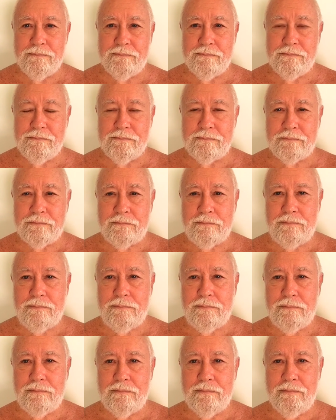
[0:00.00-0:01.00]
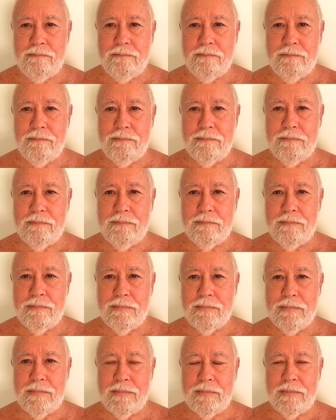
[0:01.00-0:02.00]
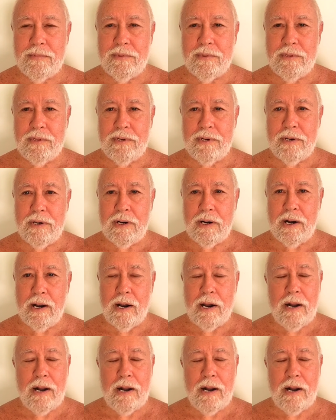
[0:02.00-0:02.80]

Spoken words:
Nothing is said.